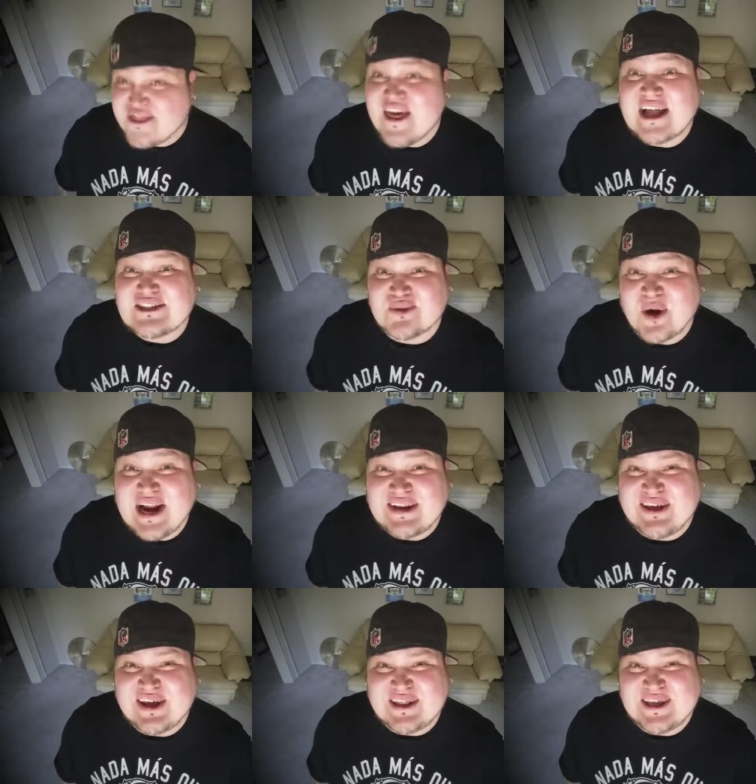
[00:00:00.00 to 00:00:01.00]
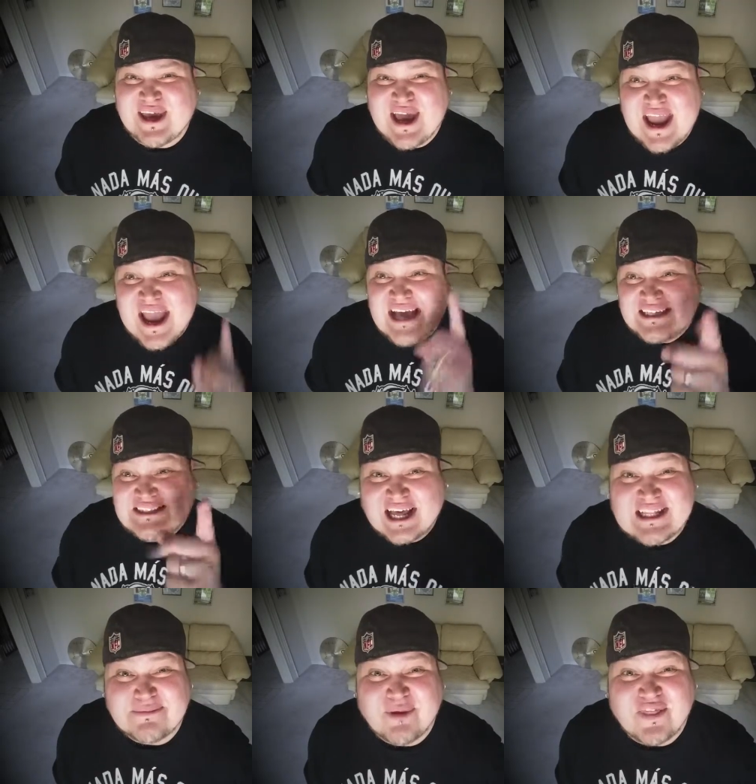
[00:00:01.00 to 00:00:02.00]
That's right, Kelly K.
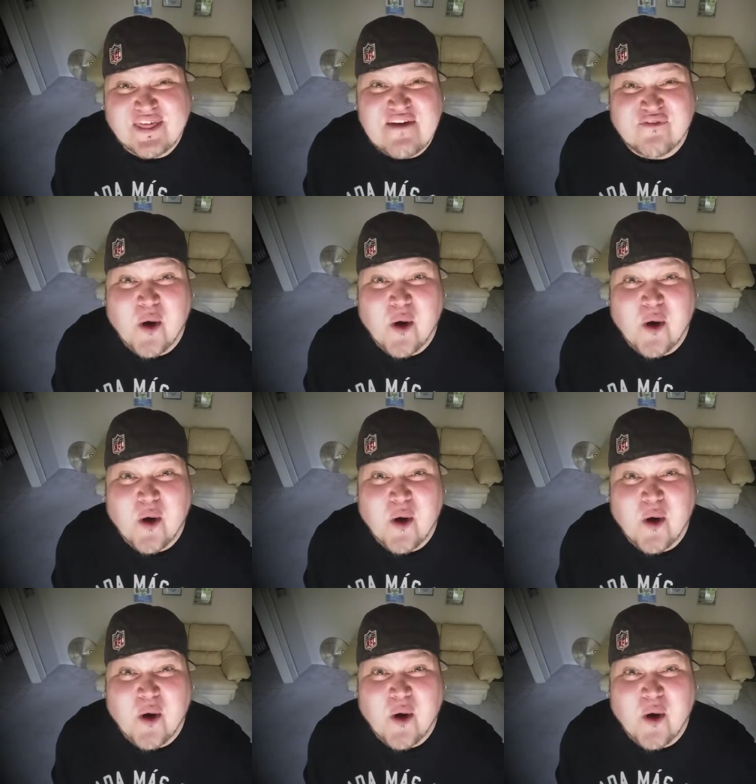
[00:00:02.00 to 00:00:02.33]
Tell them what they've